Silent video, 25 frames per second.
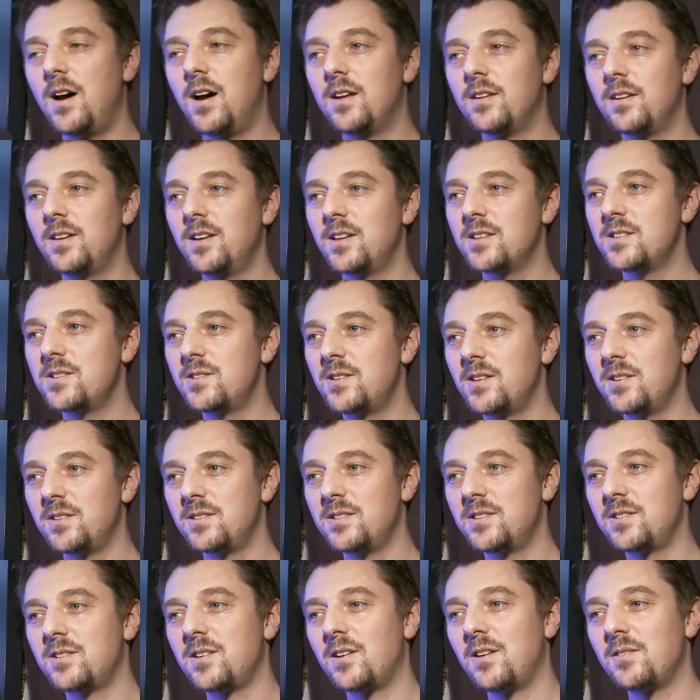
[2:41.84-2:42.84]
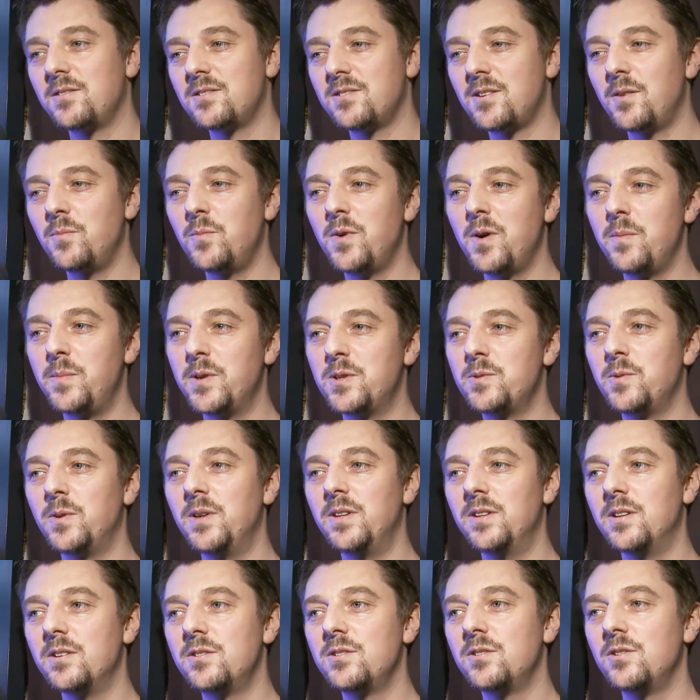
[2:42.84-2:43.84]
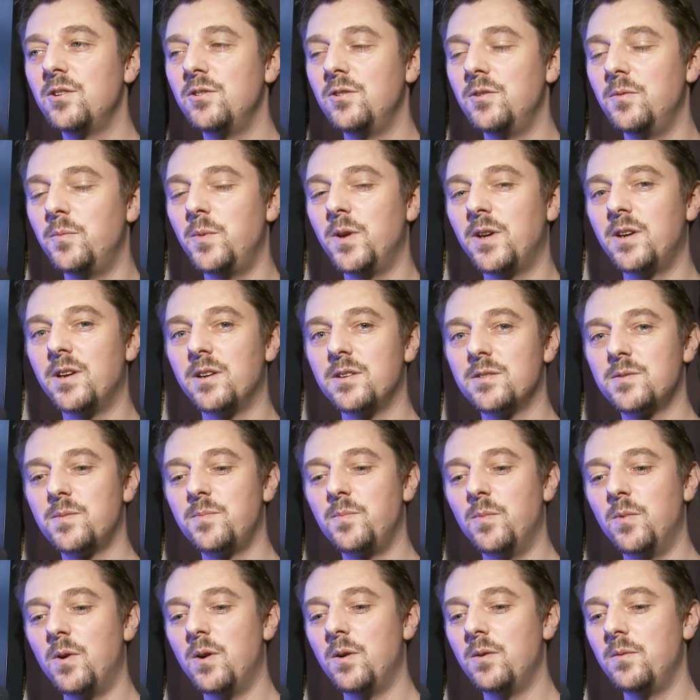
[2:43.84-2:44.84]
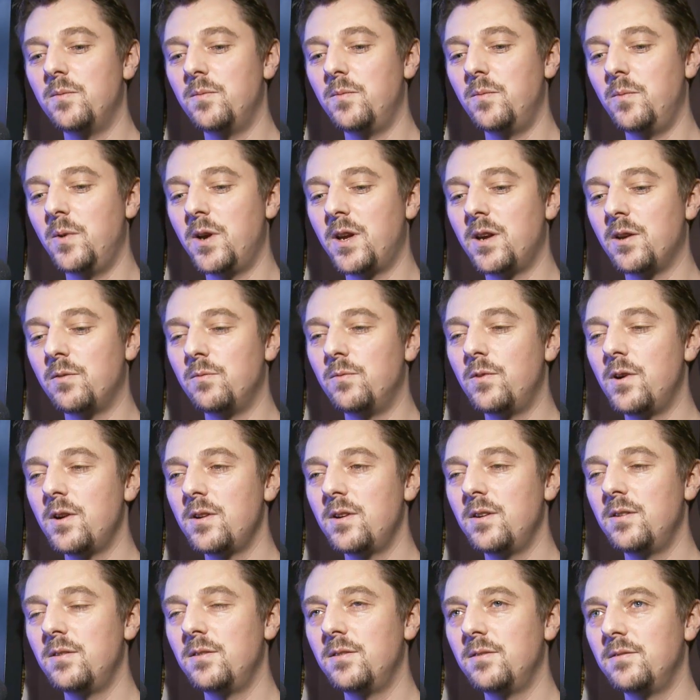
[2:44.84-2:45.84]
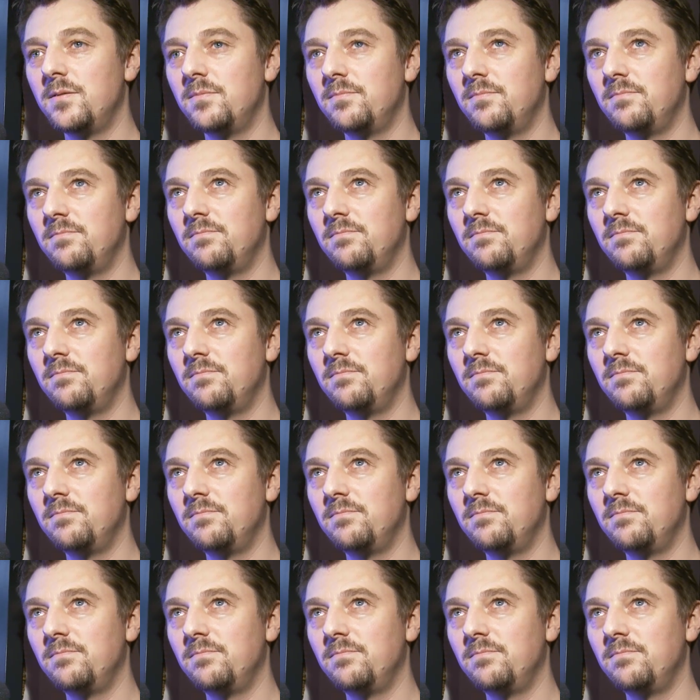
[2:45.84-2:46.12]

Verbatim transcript: I think it sits somewhere between the two because we can run